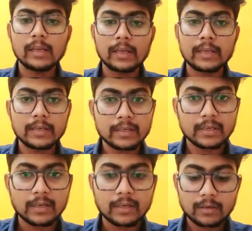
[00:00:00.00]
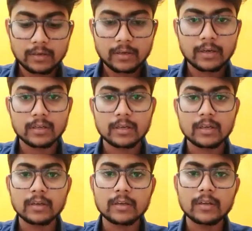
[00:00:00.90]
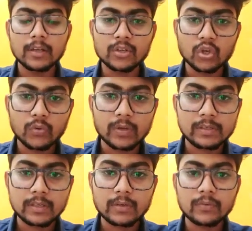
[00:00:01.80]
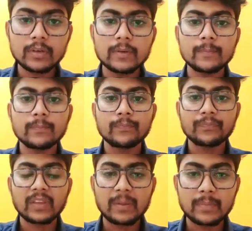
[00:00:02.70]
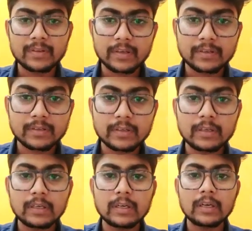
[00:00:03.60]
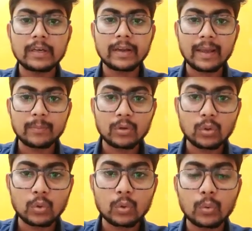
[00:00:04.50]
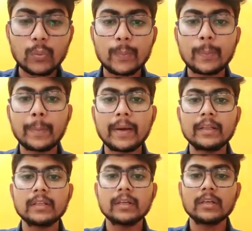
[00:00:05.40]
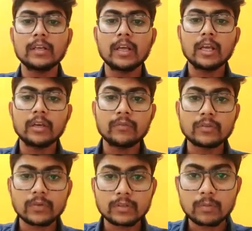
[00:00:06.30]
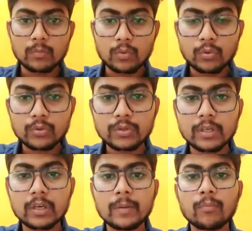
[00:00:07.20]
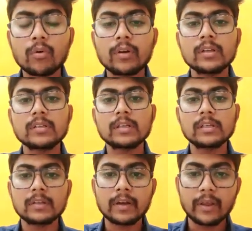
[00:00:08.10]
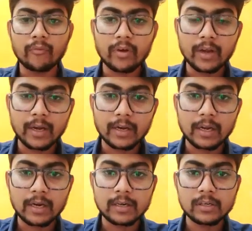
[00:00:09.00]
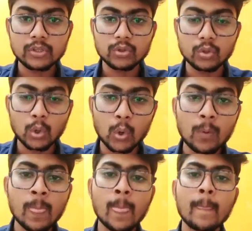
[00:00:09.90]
Like here I learned SQL Server, MS Excel, Tableau, Python, which was the most important skills that every data analyst should know.